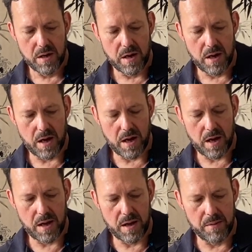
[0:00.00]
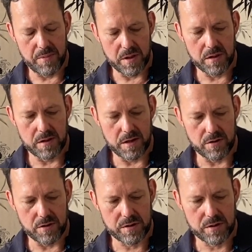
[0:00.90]

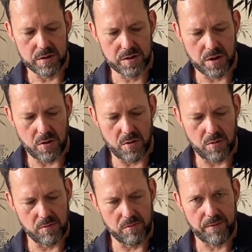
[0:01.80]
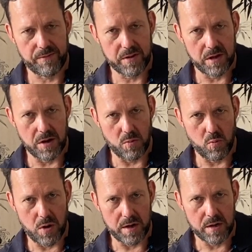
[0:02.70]
milliliters, so roughly a
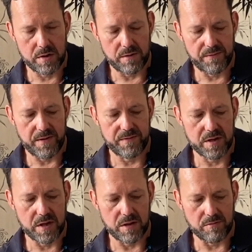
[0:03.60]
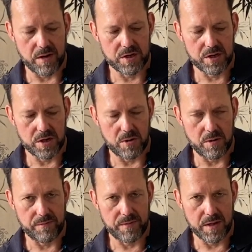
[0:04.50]
1 to 15 ratio
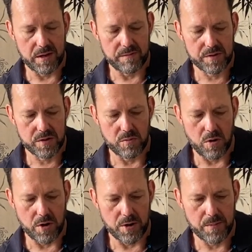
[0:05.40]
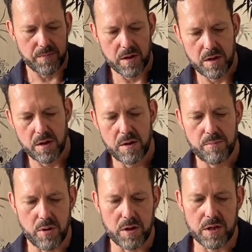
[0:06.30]
of leaves to water.
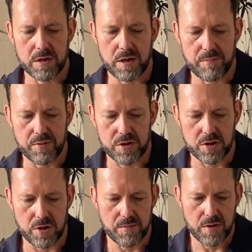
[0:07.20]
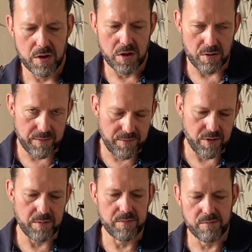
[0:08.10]
Boiling temperature, going
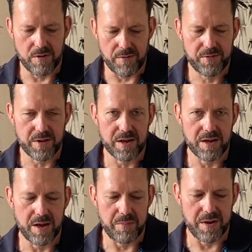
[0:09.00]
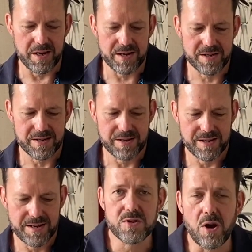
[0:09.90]
for roughly a minute.
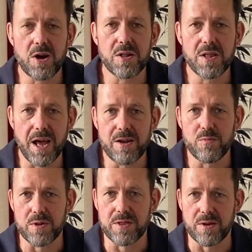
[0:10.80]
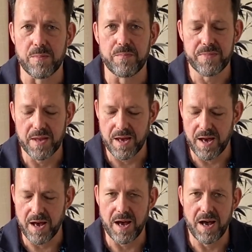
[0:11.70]
Start light with them,
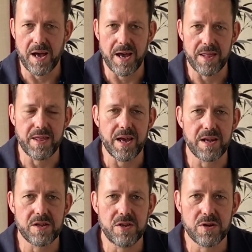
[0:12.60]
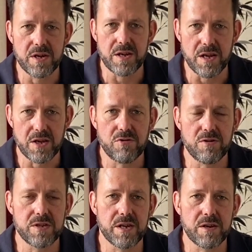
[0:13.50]
and then you can
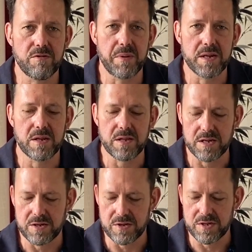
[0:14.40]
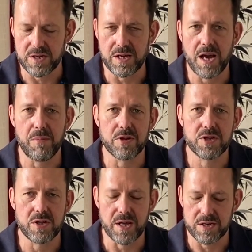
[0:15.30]
increase incrementally to see how
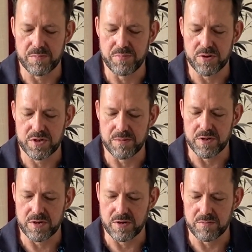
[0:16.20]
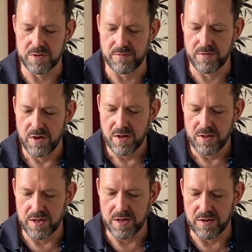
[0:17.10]
much you like to push them in terms of
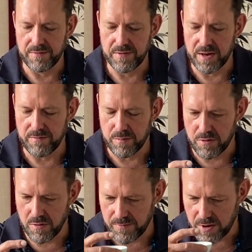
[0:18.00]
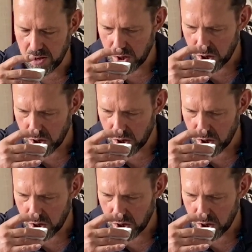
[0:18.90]
the flavor profile.